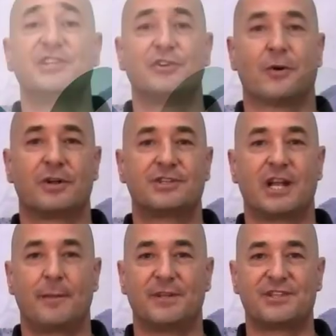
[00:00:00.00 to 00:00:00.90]
DeGeorge,
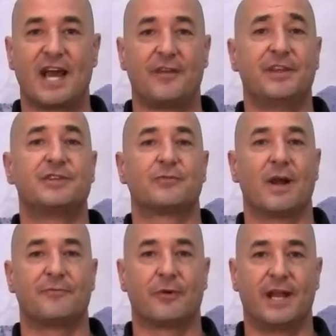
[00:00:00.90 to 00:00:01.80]
and I'm the Southeast
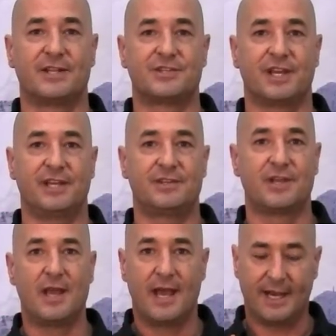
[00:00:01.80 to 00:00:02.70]
rep for Head
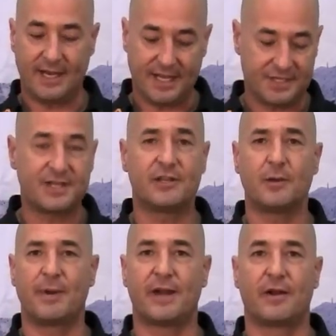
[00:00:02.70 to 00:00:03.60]
Skis, and I'd like to tell
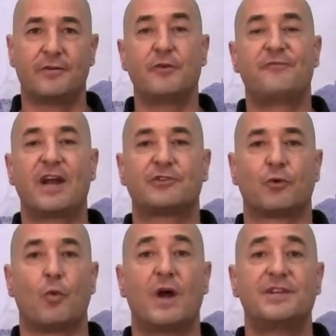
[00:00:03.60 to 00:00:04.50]
you about our new
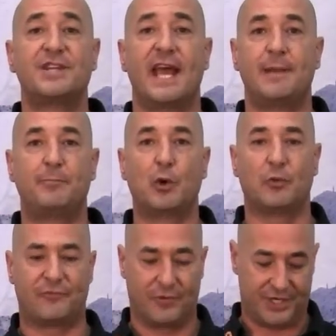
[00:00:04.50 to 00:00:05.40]
Vector 110
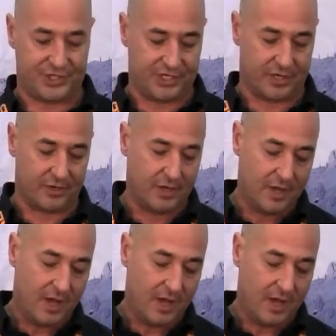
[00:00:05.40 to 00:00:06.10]
boot for this year.